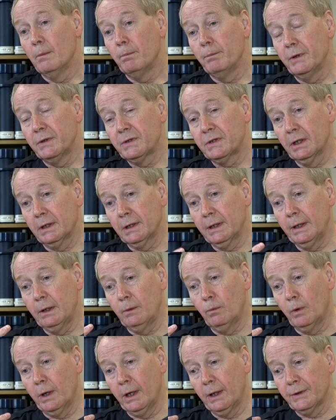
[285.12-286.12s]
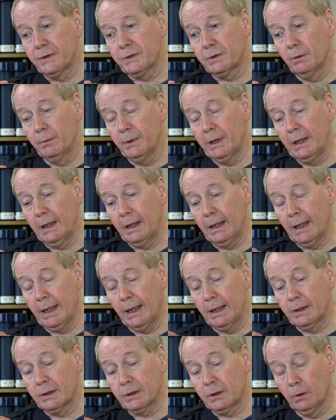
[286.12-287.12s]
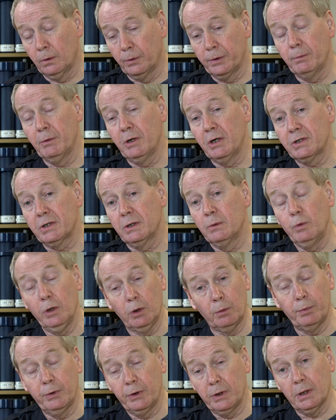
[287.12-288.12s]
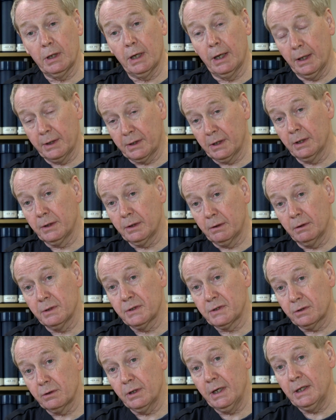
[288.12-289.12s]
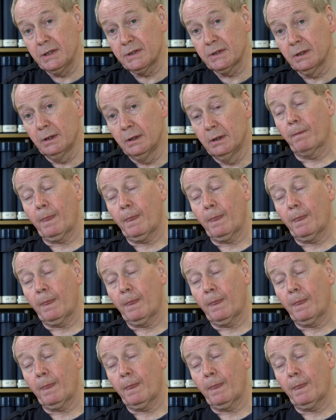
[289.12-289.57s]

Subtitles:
But certainly wild swimming and cold immersion will put your heart under a stress.